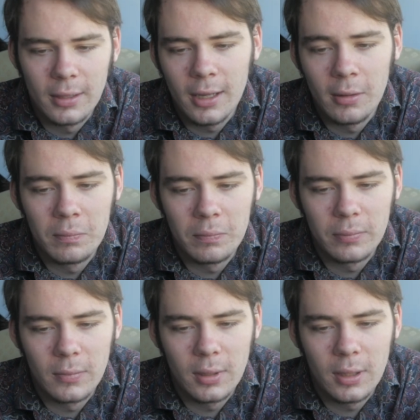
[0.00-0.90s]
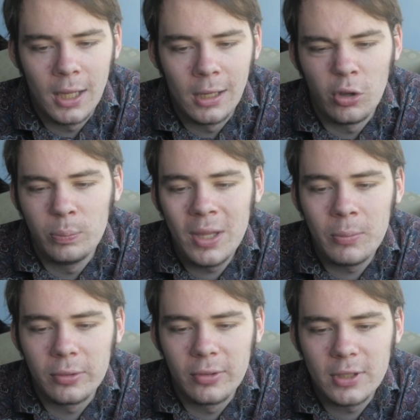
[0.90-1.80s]
A lot of
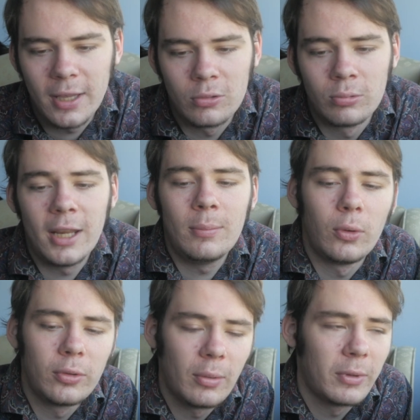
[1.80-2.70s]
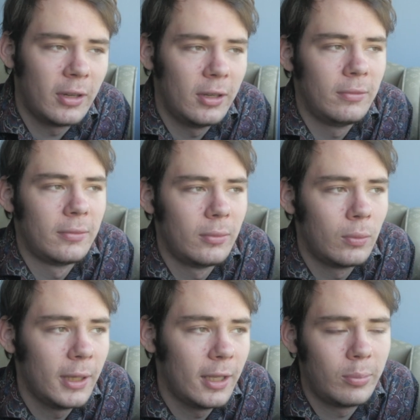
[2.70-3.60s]
people suggest rape or some kind of
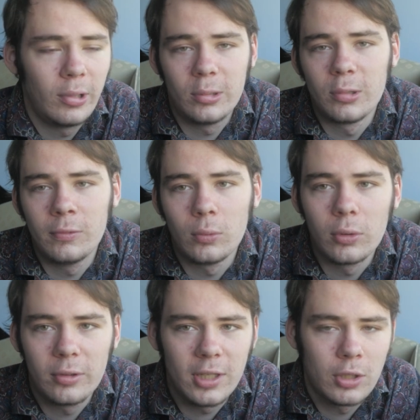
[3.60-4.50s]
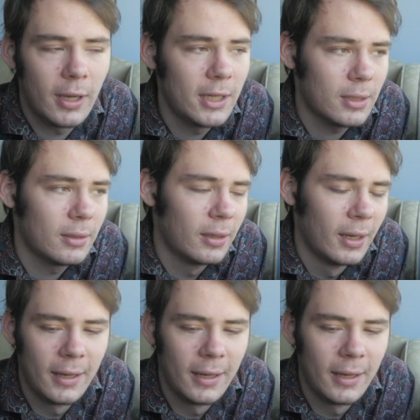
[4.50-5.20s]
weird prisoner of war situation,